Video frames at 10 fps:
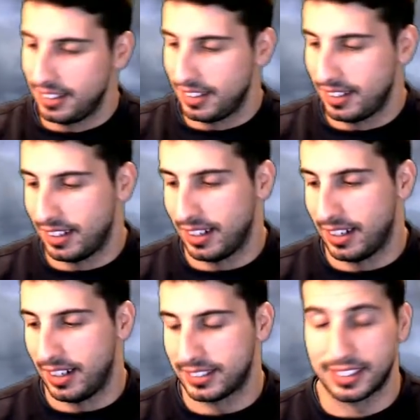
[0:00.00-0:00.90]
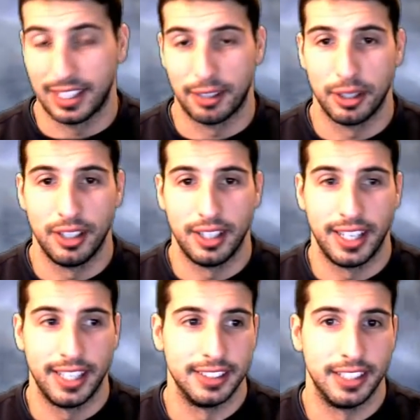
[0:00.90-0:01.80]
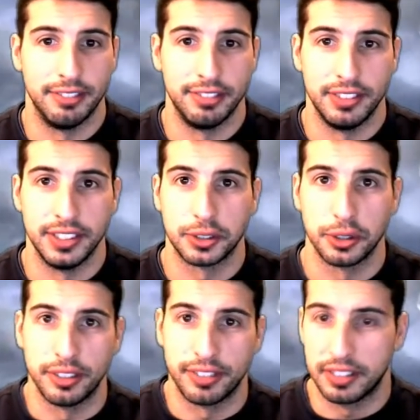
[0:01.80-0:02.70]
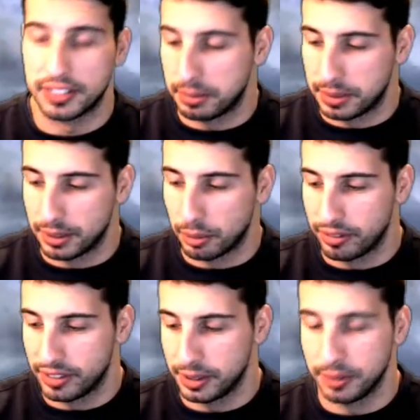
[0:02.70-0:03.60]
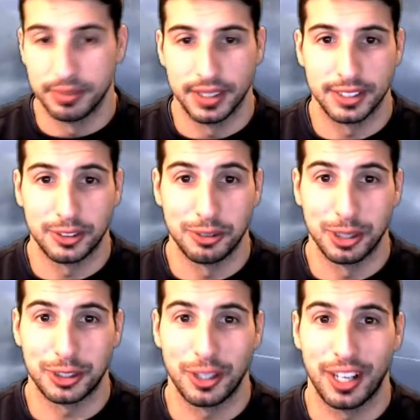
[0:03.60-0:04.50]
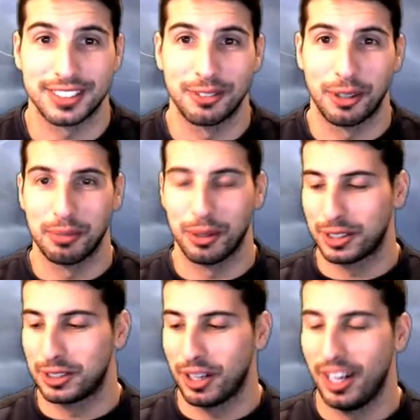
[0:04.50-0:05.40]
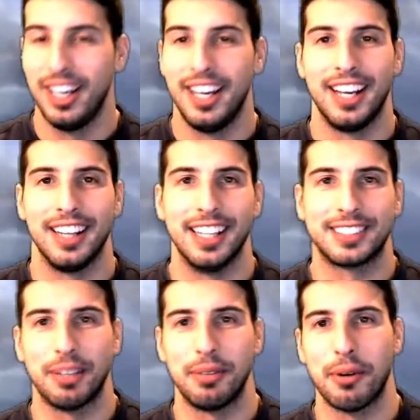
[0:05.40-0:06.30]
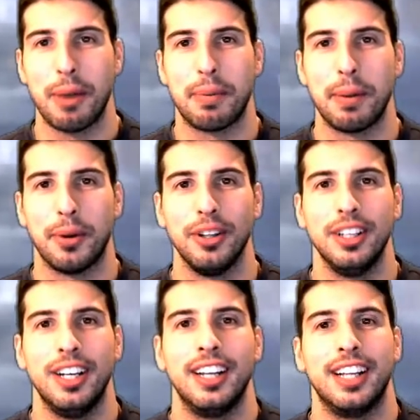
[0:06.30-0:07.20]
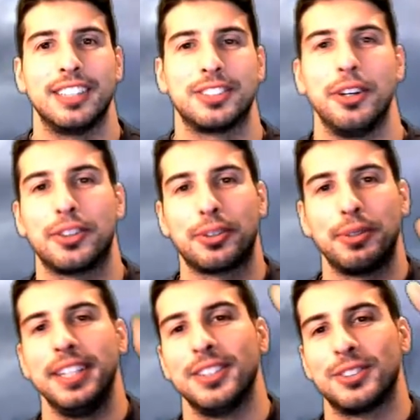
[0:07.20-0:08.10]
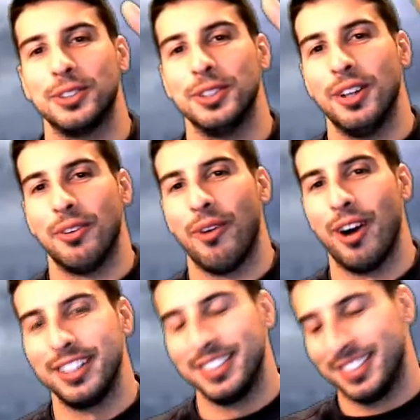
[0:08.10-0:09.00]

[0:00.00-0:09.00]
uh, Serah, and uh, Vivi's 35 CP in one video? Is it too much to ask in one multi-draw? Let's summon away, people. Let's go in three, two, one.